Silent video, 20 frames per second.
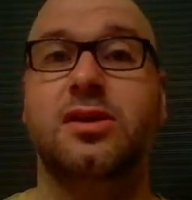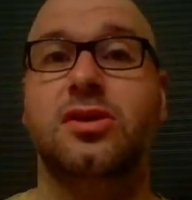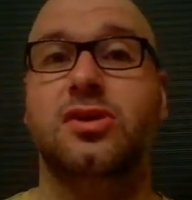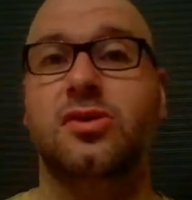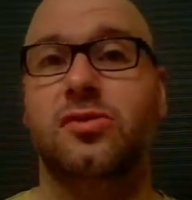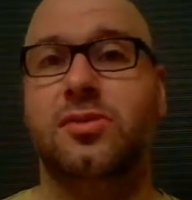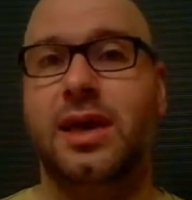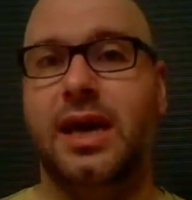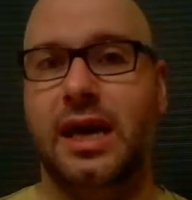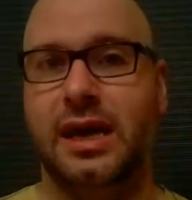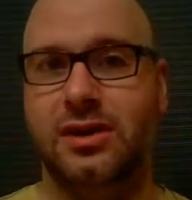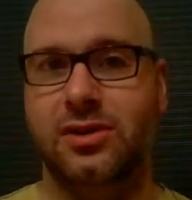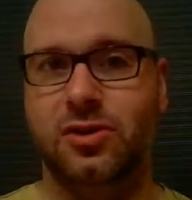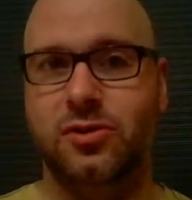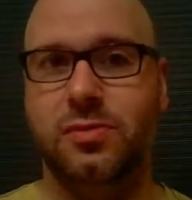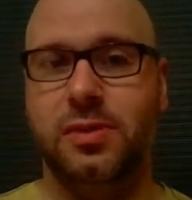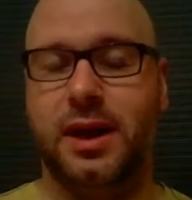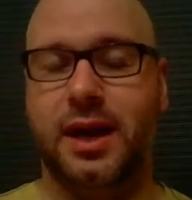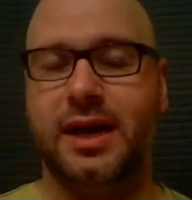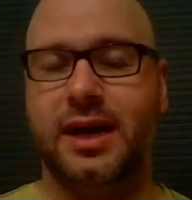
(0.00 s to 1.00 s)
You can do
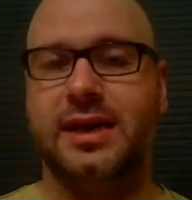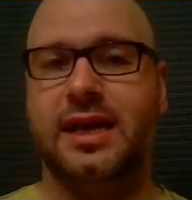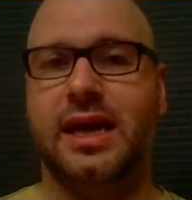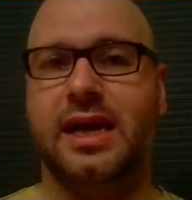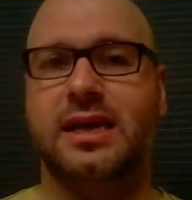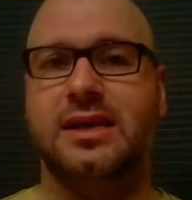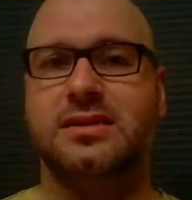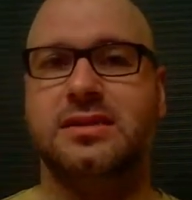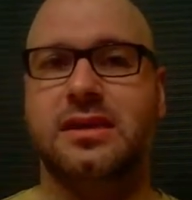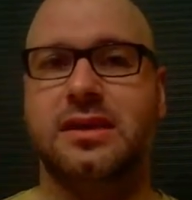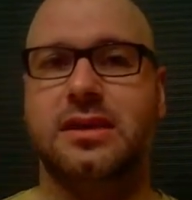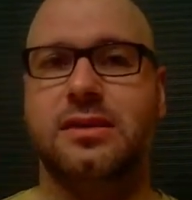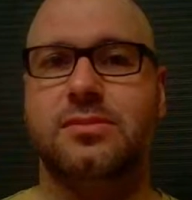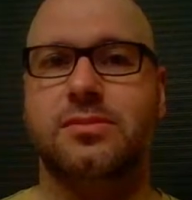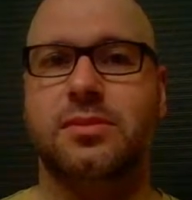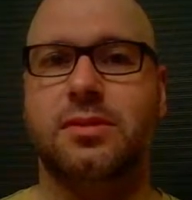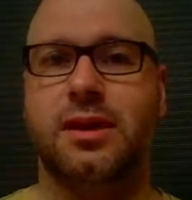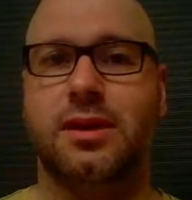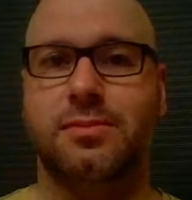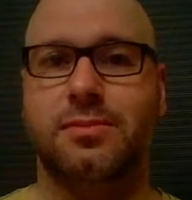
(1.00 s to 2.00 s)

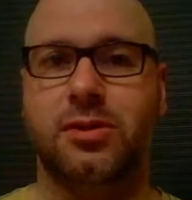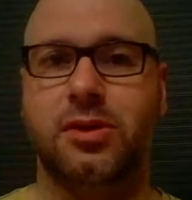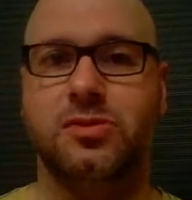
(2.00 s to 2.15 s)
podcasting.